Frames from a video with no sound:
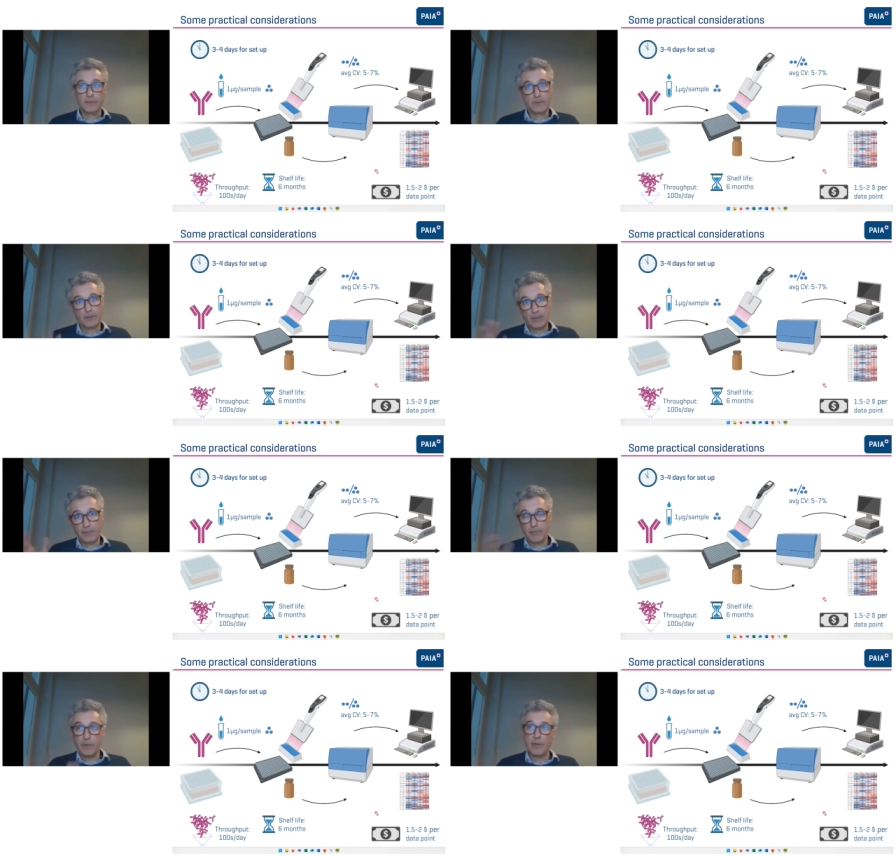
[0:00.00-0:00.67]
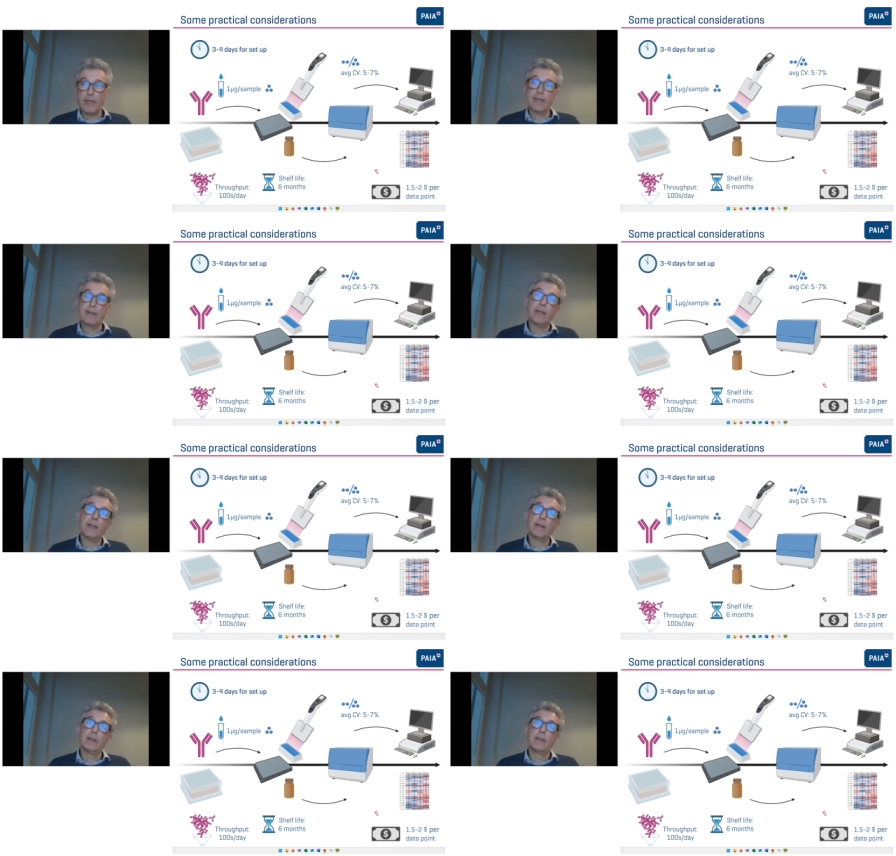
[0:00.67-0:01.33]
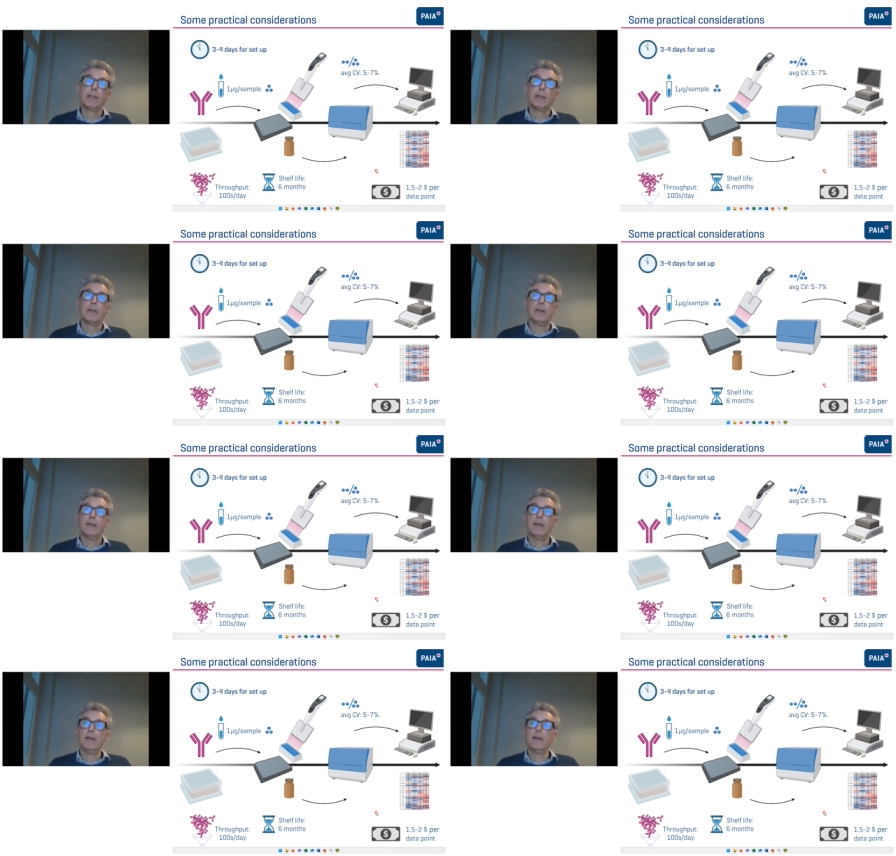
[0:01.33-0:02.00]
to give you an idea
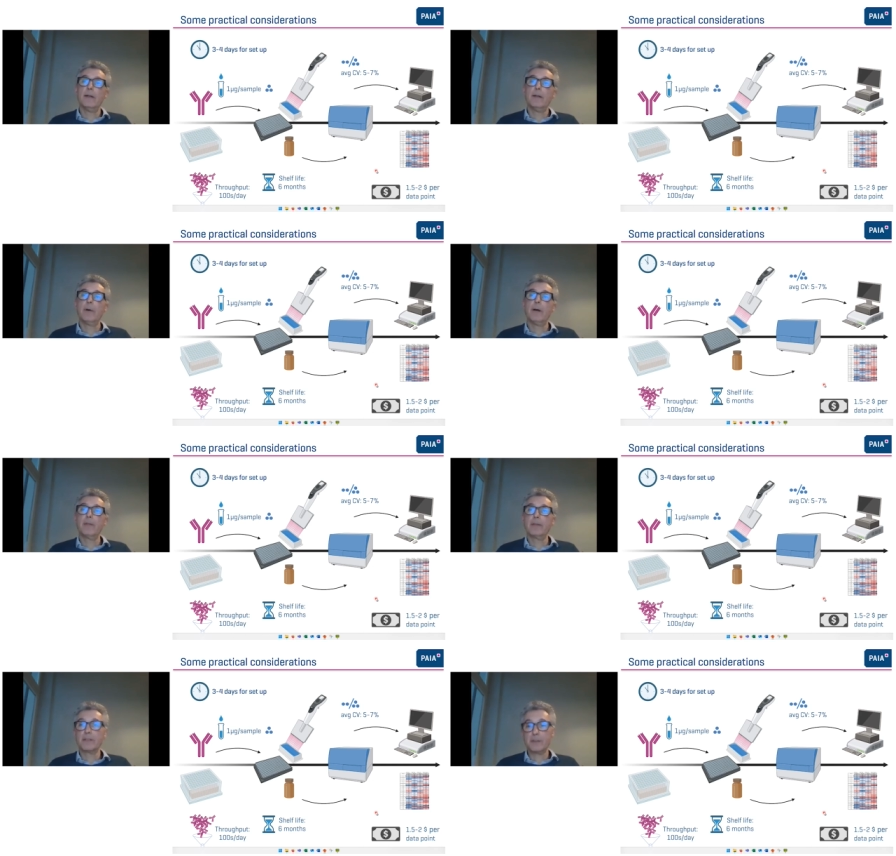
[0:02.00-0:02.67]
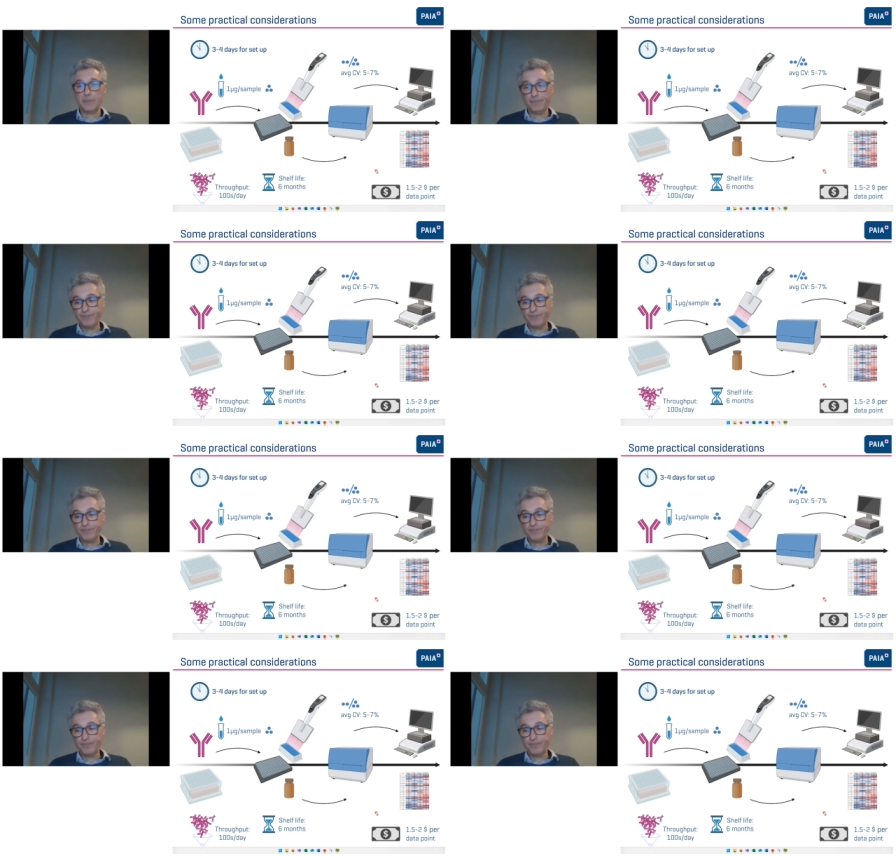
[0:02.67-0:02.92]
about this.